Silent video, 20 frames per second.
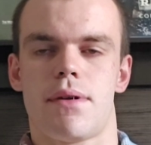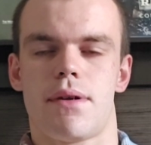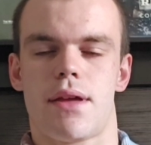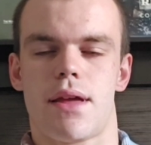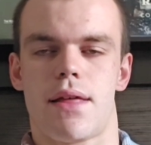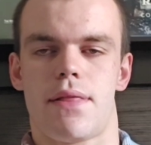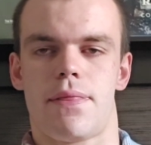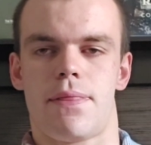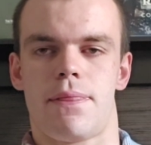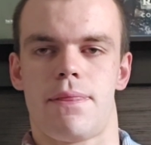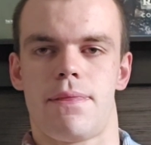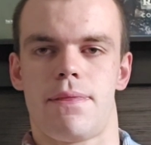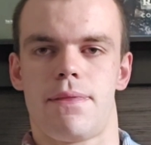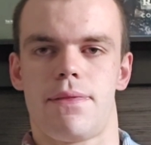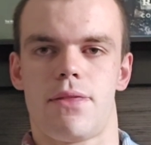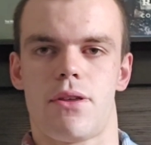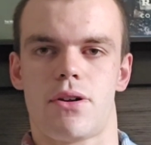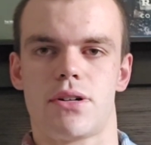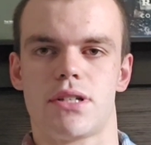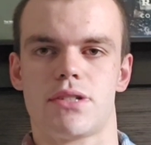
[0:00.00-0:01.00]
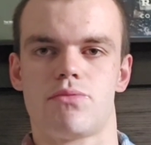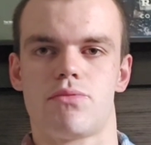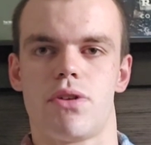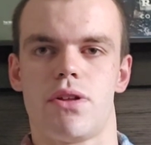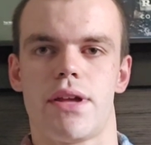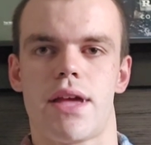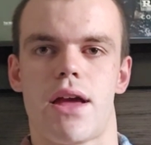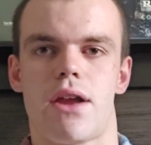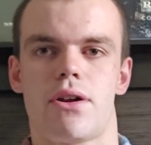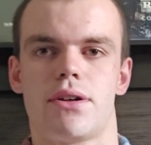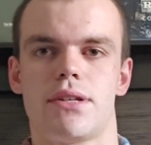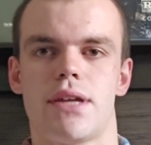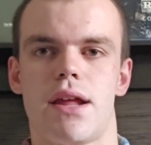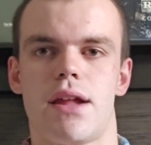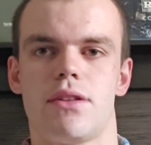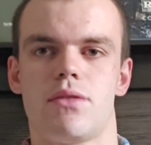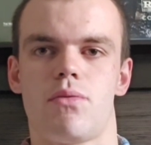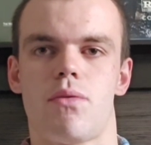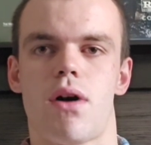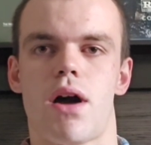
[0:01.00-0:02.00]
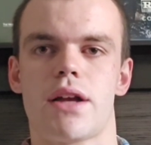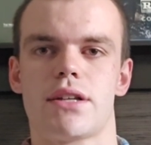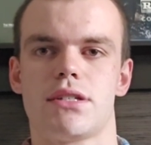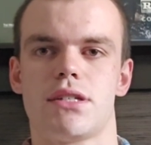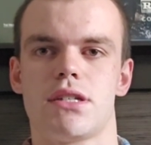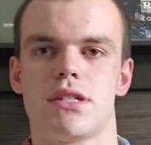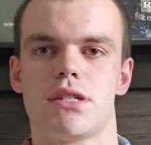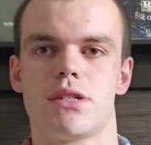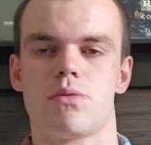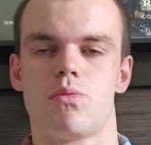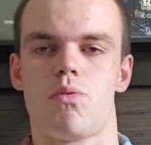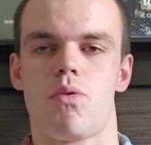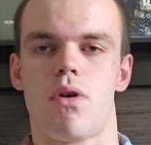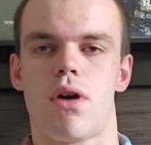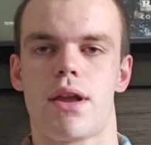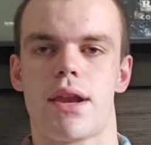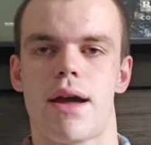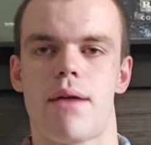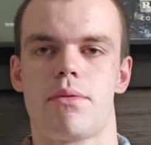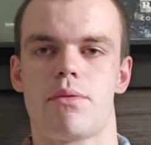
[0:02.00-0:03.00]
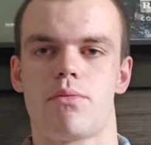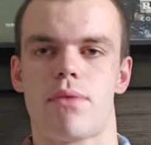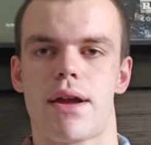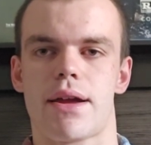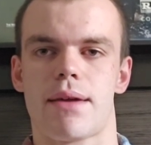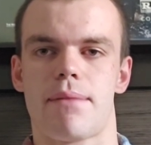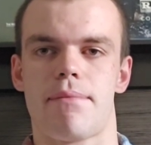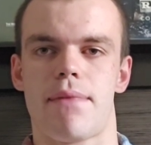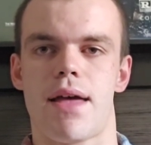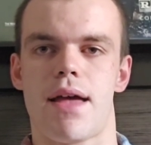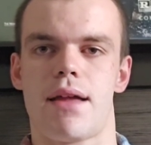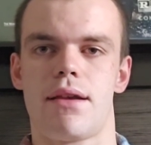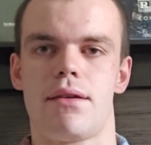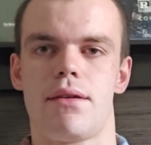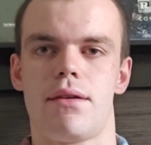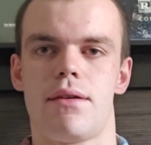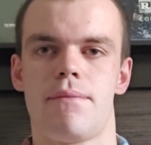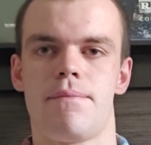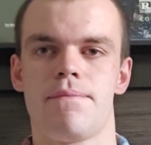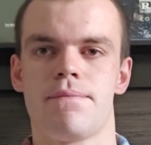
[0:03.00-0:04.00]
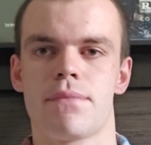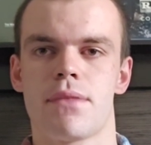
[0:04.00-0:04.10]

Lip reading: and they're just really entertaining to watch, this is one I would recommend.